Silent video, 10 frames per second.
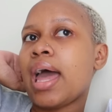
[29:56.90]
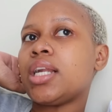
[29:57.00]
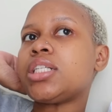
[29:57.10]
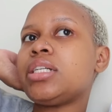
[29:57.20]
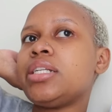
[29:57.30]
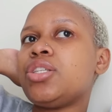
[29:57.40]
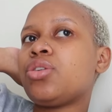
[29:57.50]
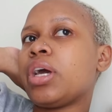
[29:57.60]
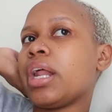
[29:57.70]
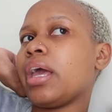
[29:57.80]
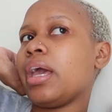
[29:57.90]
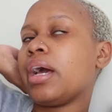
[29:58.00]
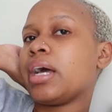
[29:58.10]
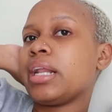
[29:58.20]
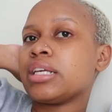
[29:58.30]
i literally need to get a
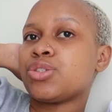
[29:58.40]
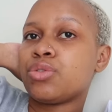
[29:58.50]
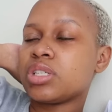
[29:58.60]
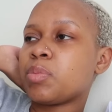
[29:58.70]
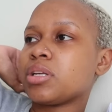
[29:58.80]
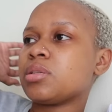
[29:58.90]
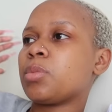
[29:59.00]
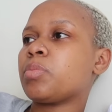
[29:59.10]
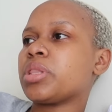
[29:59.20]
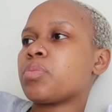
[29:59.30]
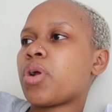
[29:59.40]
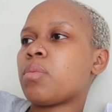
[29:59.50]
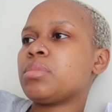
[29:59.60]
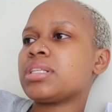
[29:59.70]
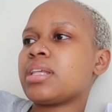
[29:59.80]
haircut as soon as possible but the
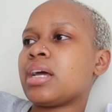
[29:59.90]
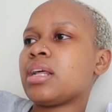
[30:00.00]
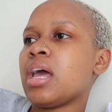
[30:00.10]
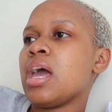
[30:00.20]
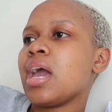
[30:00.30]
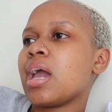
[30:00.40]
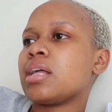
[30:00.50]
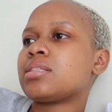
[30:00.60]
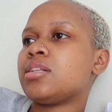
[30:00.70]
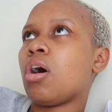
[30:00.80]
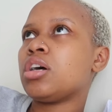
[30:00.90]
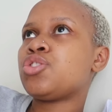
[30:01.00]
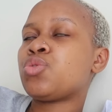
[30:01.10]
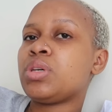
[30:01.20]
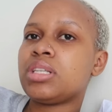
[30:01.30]
problem is that it's
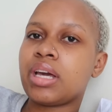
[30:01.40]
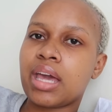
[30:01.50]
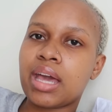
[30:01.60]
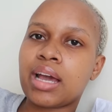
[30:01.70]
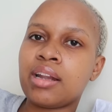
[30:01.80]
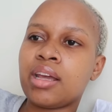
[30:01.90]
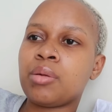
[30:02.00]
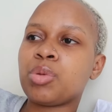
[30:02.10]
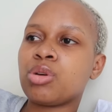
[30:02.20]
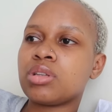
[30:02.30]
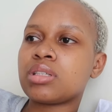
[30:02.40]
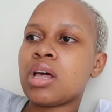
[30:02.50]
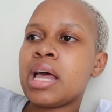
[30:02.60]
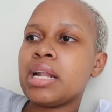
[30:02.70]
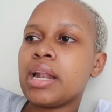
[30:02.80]
hard squeezing a haircut in
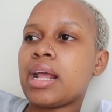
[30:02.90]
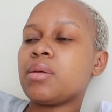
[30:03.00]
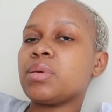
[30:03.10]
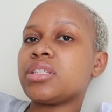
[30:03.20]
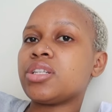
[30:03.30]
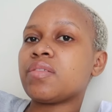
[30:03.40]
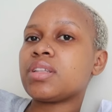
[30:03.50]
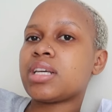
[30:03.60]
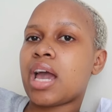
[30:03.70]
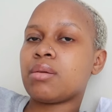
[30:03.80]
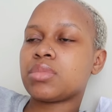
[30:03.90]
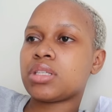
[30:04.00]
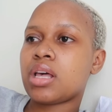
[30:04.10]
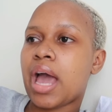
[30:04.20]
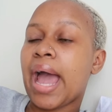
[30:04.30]
because 90 percent of the
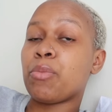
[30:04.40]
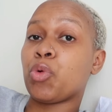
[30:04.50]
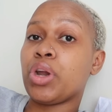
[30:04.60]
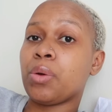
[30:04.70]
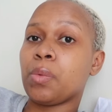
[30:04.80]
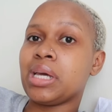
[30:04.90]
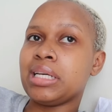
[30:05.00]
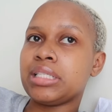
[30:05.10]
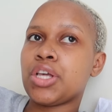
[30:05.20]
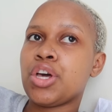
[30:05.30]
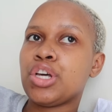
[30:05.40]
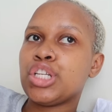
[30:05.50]
times I'm wearing wigs.